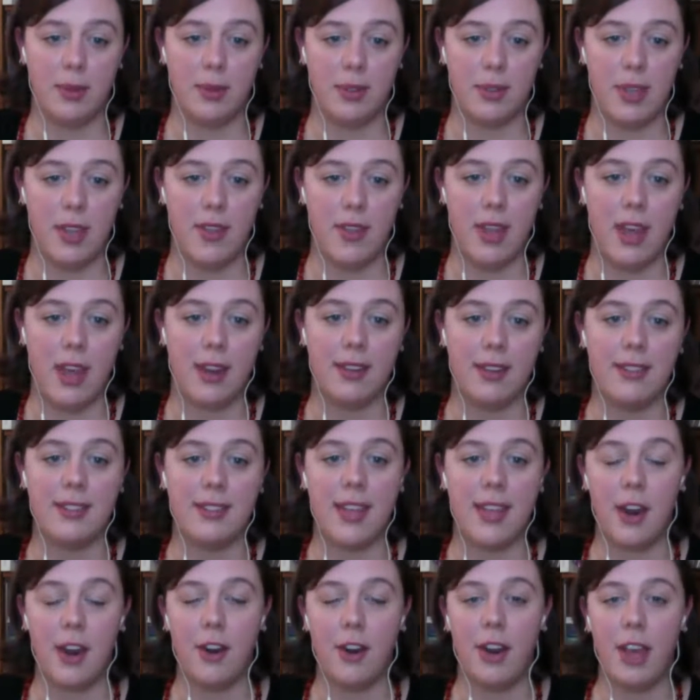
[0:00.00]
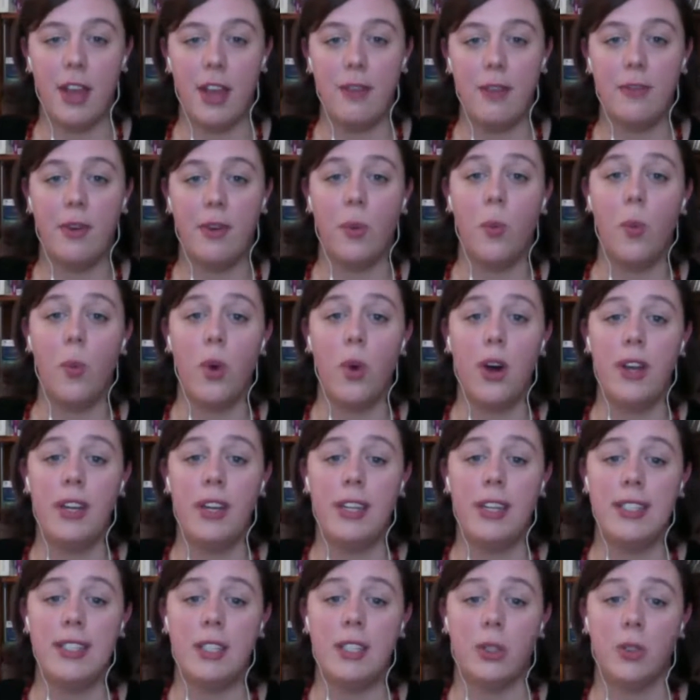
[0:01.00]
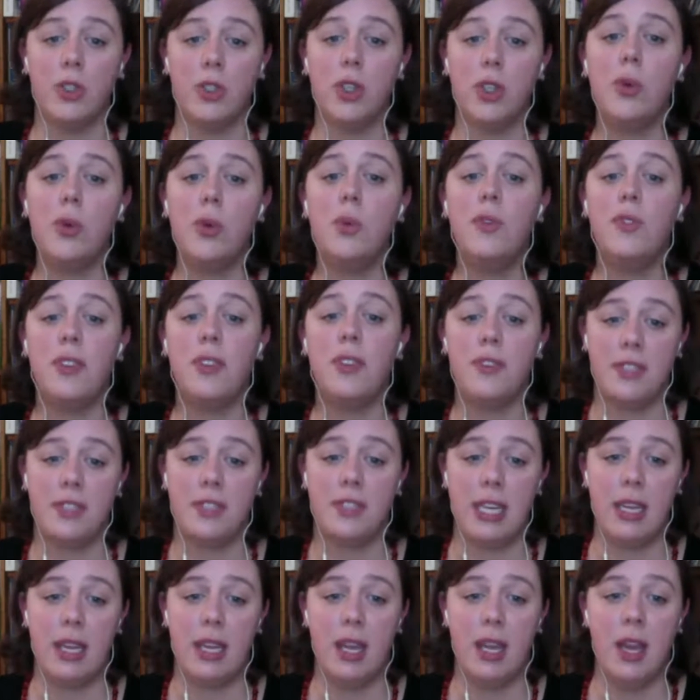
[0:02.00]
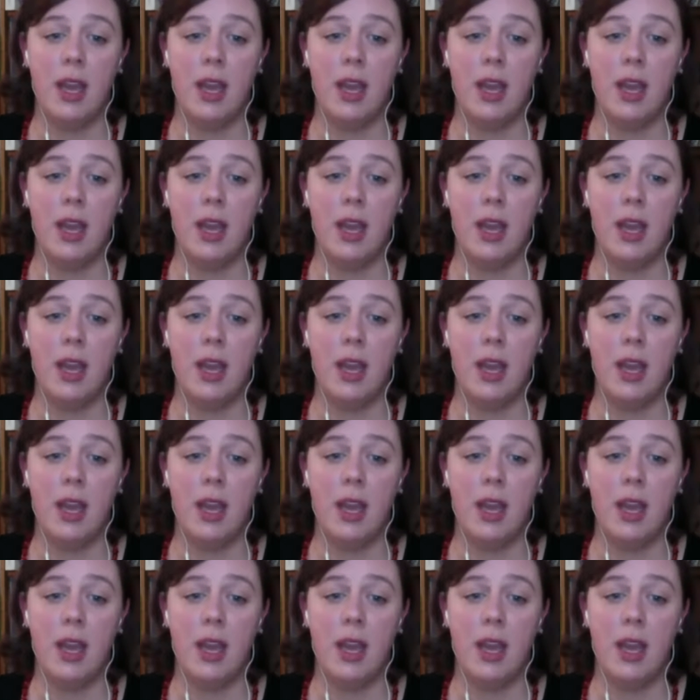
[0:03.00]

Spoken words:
And that is Saturday from 1 until 2:50.